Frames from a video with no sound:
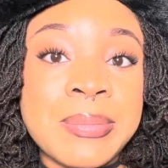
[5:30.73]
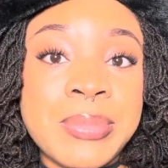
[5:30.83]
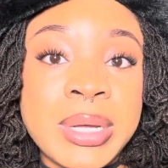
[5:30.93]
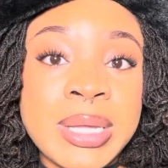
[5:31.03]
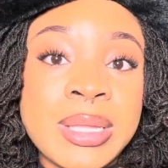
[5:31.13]

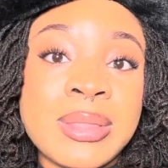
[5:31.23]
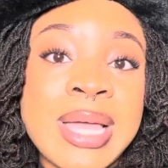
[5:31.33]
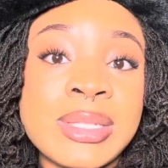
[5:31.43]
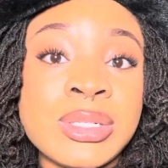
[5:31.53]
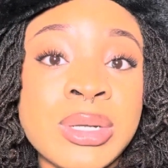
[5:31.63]
But
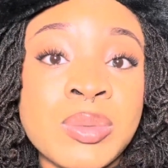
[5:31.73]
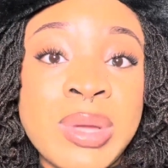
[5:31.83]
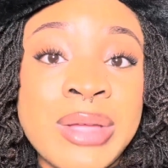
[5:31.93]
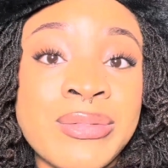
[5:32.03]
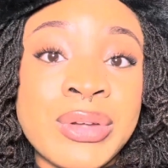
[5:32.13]
that's a good
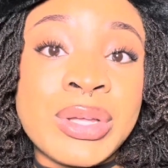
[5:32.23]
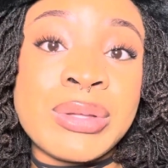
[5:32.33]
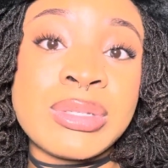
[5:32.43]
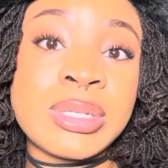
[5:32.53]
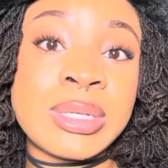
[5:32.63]
way for you
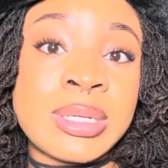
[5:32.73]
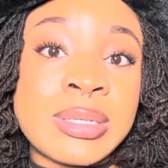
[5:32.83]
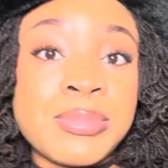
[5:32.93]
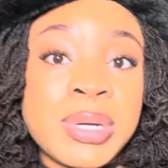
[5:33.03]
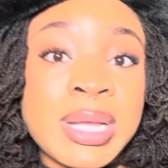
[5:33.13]

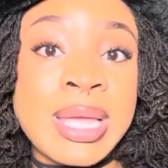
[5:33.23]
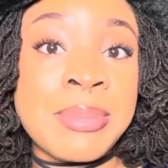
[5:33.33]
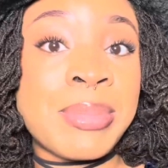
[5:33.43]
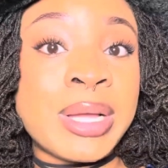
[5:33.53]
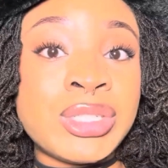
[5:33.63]
to put it in
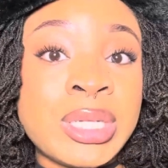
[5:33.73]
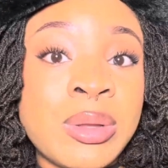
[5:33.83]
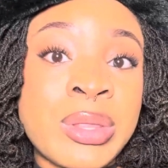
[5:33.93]
budget,